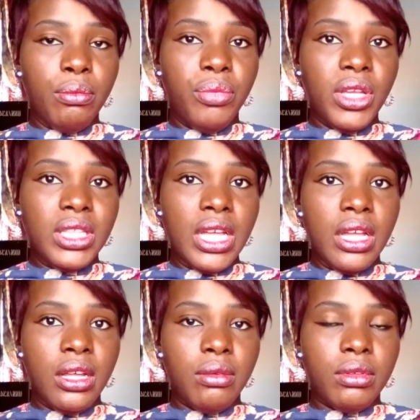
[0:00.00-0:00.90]
be
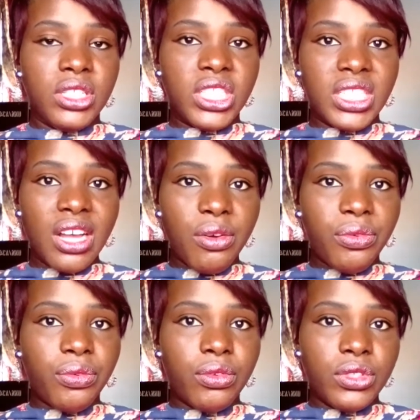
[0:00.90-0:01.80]
the
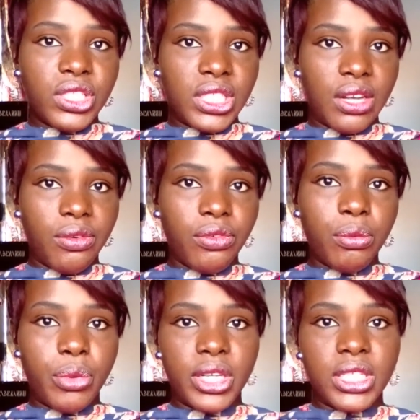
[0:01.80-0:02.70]
self
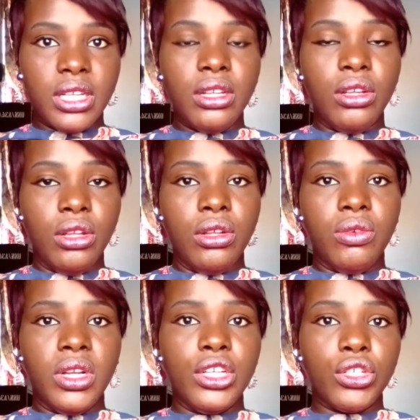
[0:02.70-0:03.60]
person in
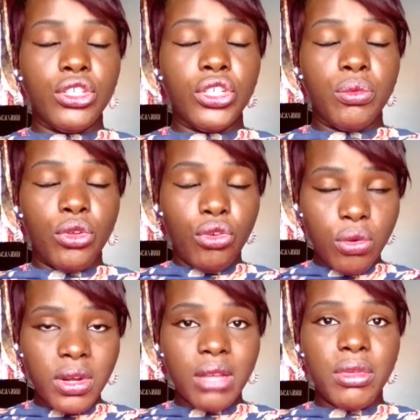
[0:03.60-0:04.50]
a relationship. You
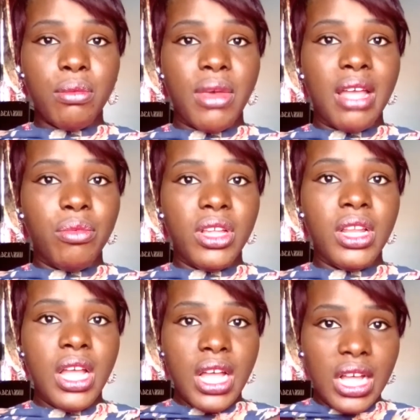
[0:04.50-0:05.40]
know what I mean by
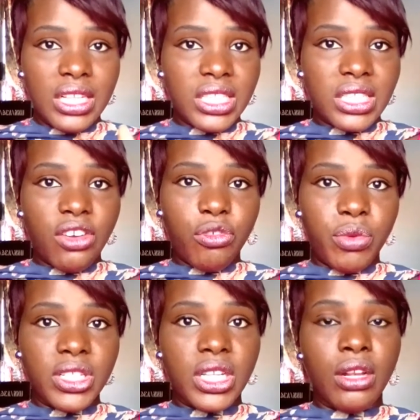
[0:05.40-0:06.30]
being a self
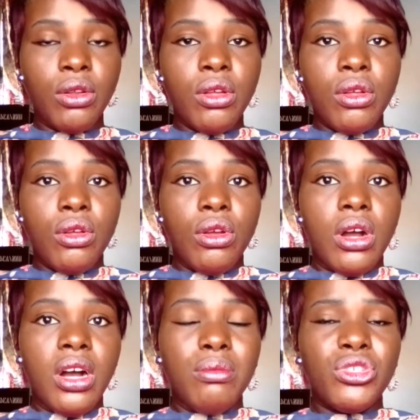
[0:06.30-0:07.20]
person?
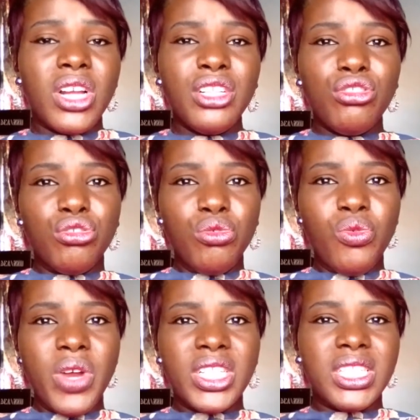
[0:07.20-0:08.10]
Trying to
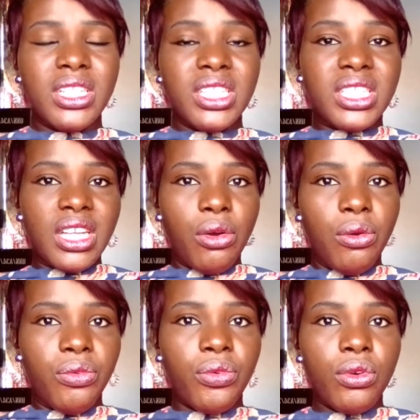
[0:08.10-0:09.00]
rate
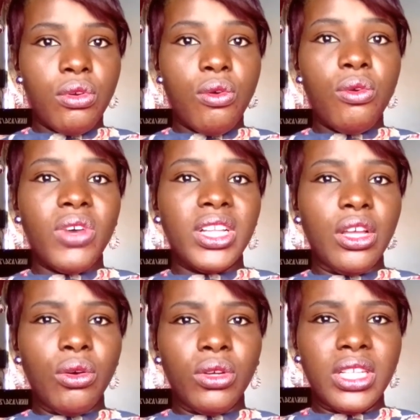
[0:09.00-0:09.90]
self over
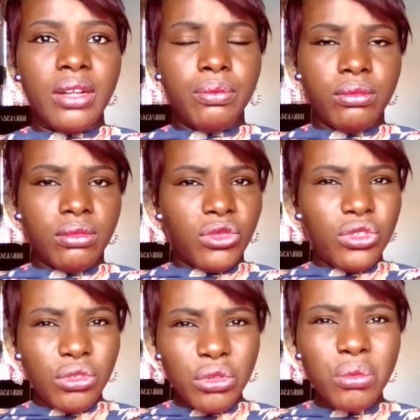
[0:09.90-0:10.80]
the other. Do
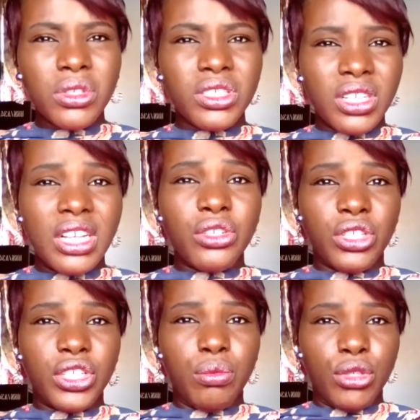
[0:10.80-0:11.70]
you know what
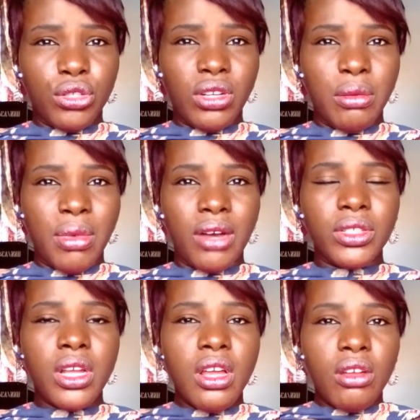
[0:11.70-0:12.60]
relationship is all about?
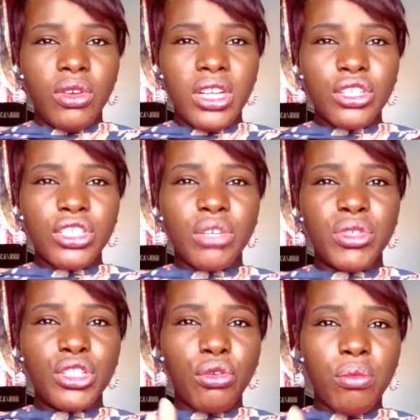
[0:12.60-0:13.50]
Relationship
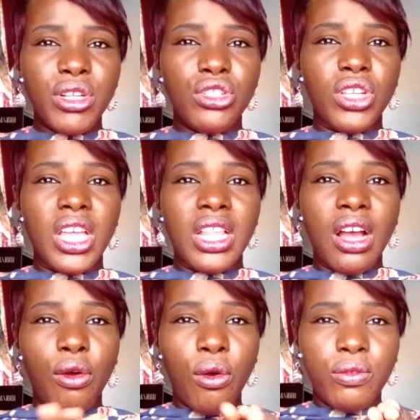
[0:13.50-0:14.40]
is coming together
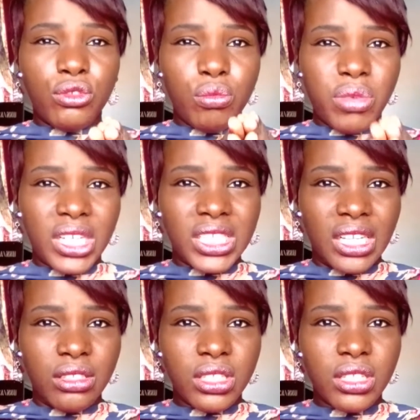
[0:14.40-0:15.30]
of two
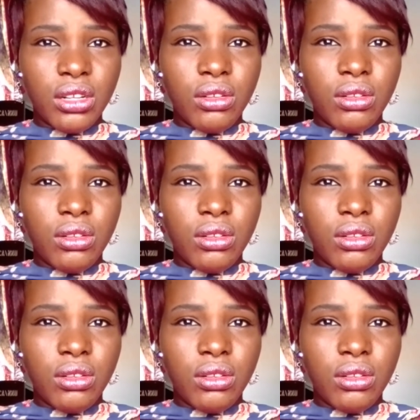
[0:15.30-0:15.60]
persons,